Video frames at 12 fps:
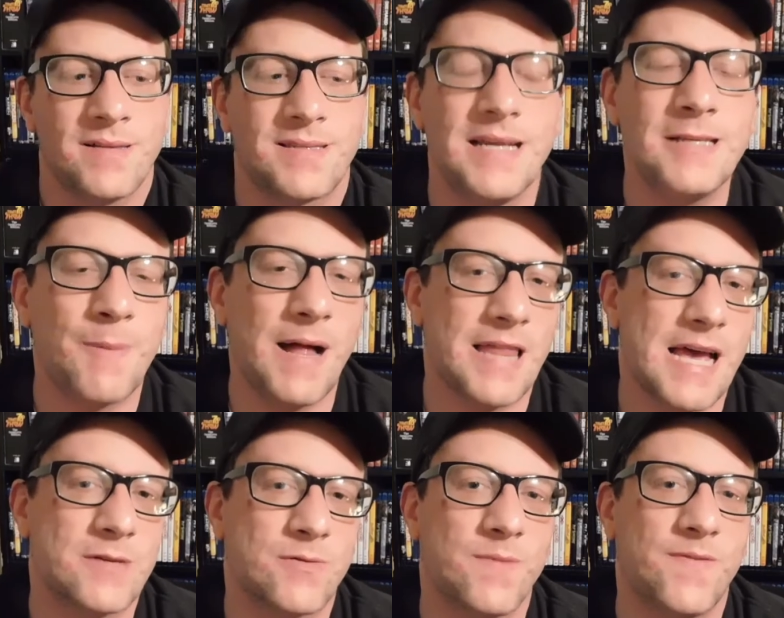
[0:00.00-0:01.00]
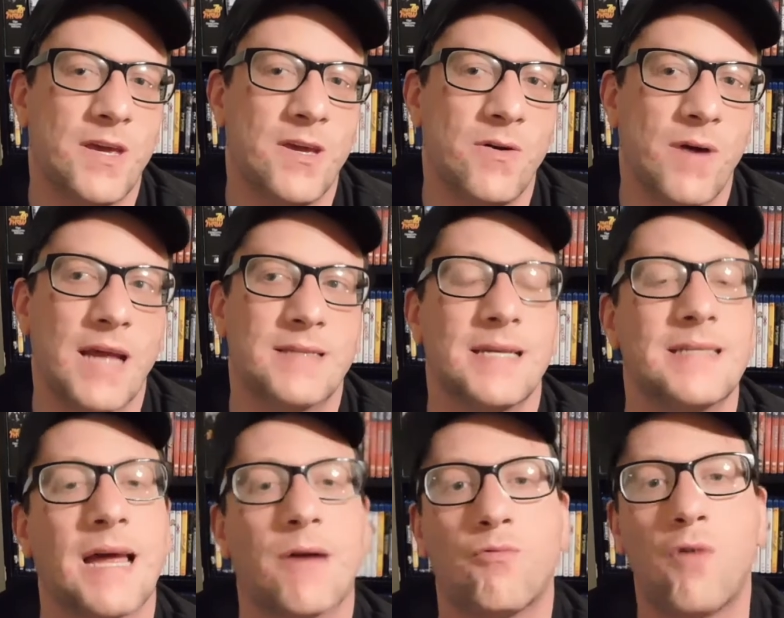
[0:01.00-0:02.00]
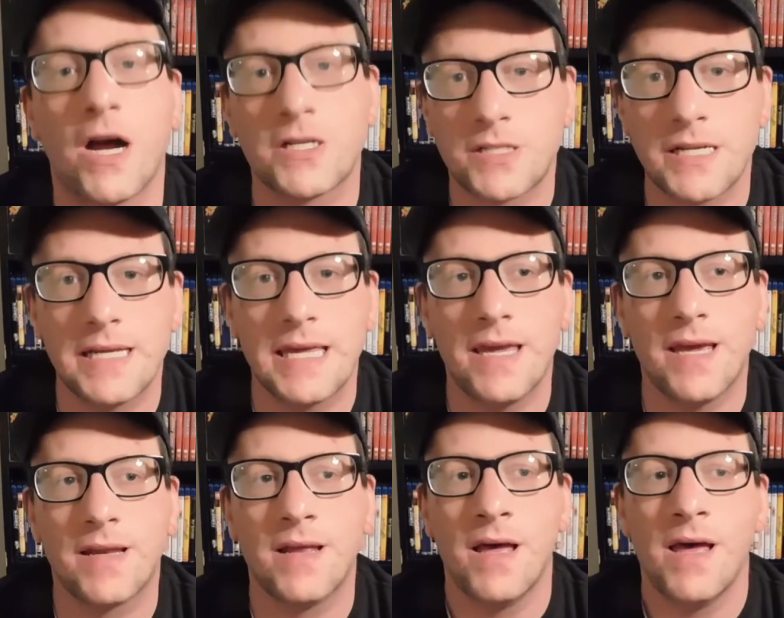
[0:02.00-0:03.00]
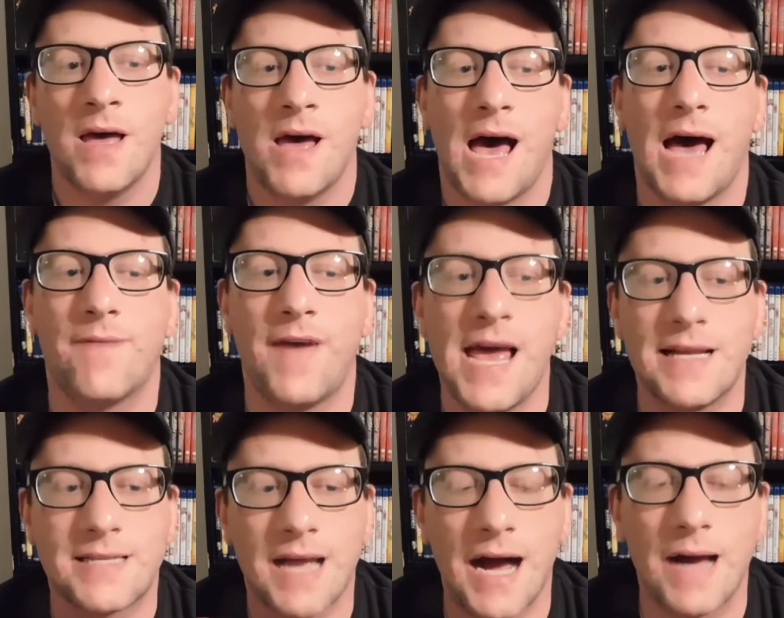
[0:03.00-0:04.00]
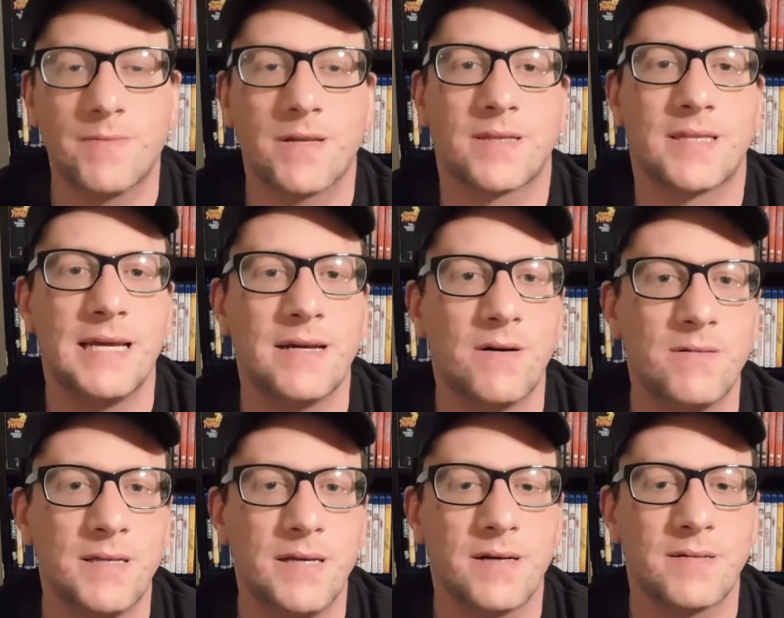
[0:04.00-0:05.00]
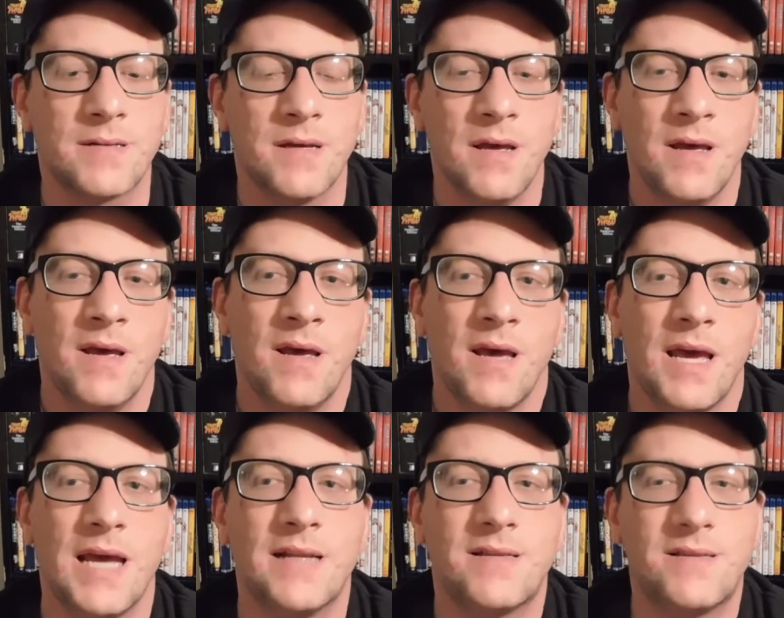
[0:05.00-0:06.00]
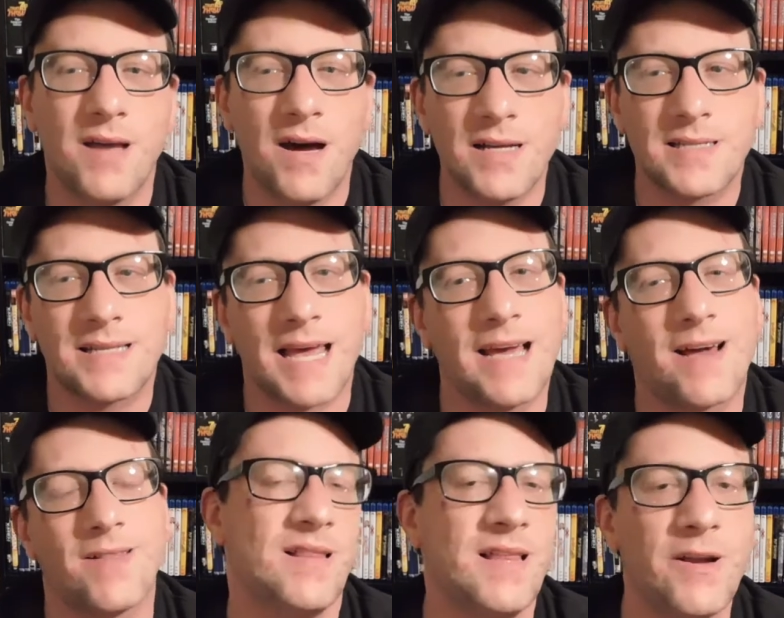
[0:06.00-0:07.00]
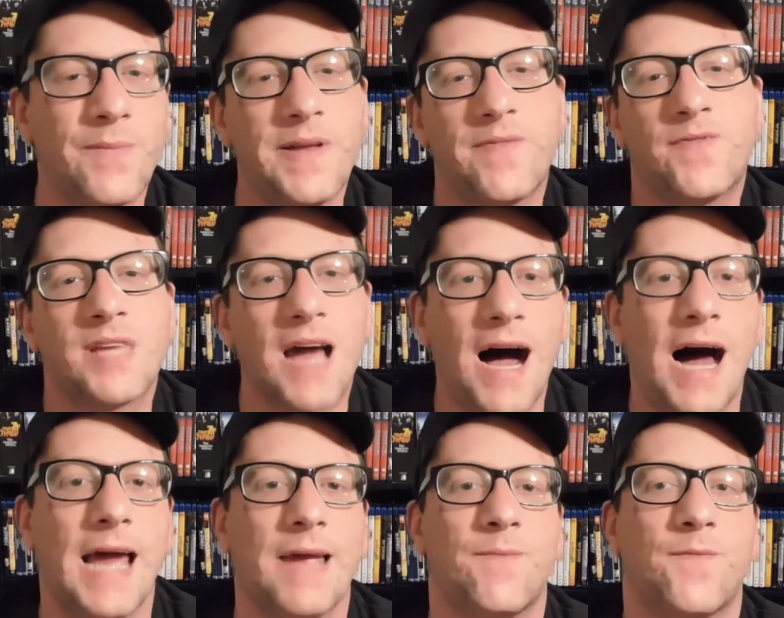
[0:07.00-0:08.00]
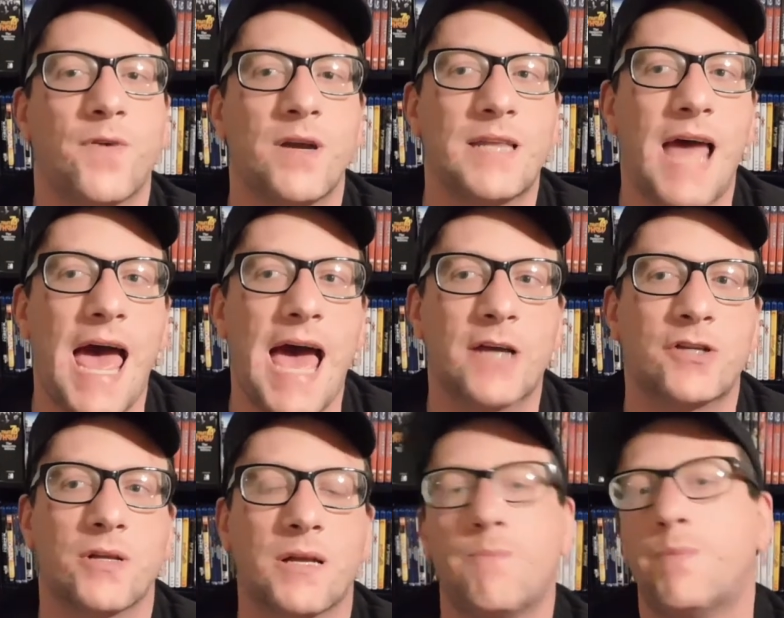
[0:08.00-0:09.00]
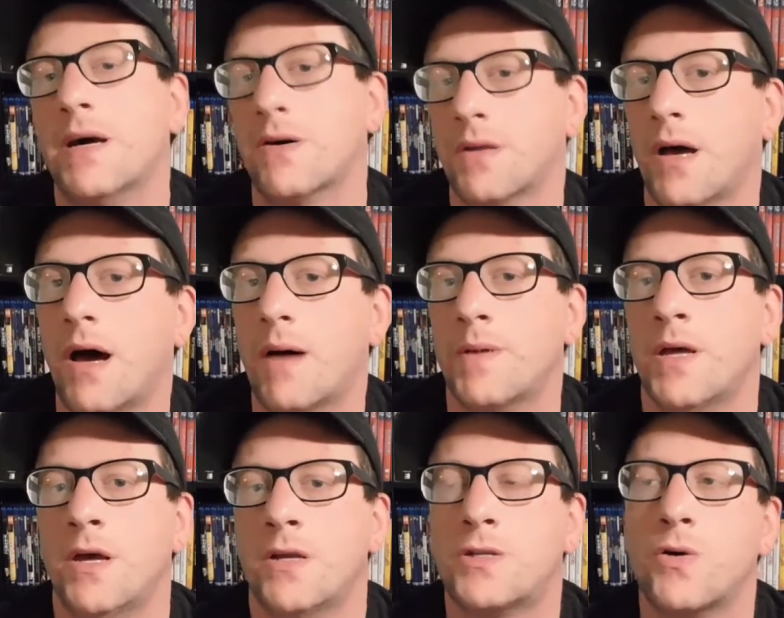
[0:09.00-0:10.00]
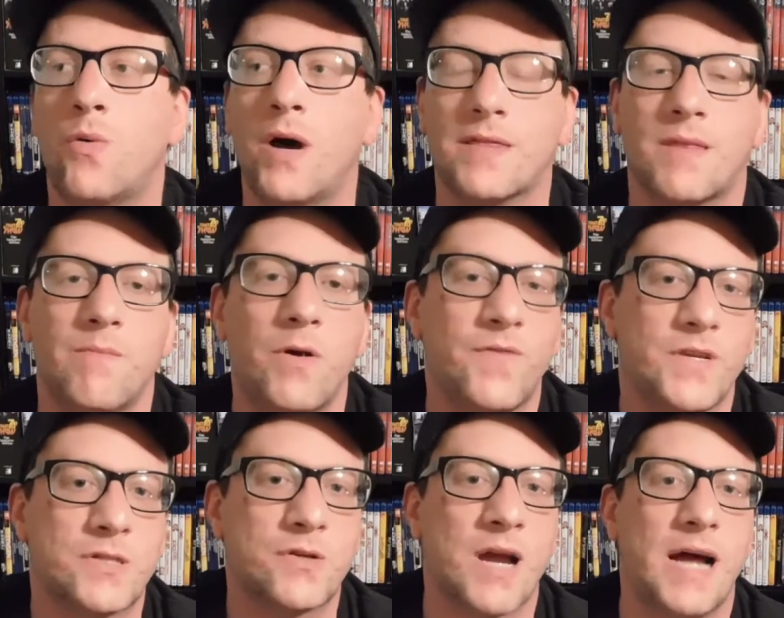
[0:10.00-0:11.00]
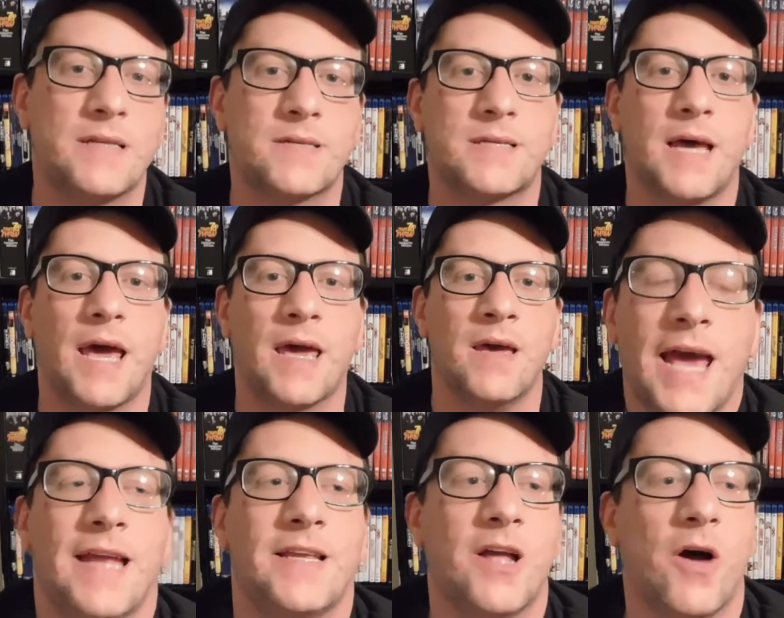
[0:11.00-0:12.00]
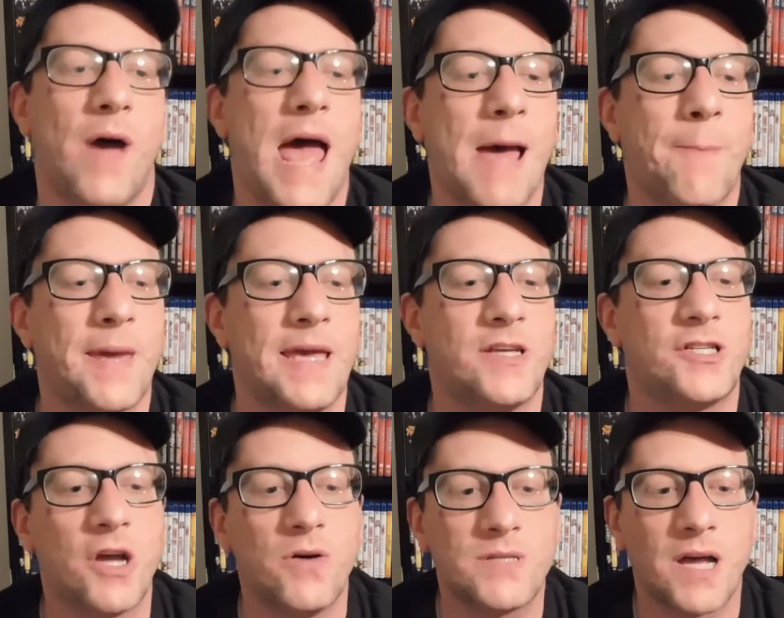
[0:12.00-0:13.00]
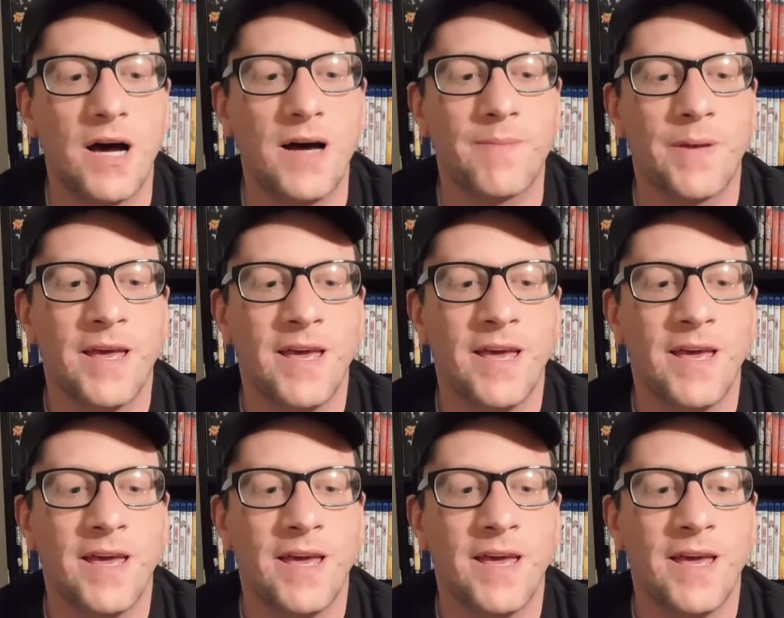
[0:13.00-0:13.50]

Since my last review and since I watched it again, I've had time to think on this. It does take a little bit of time for it to actually build up to what the movie's trying to say. And, you know, Happy shows up,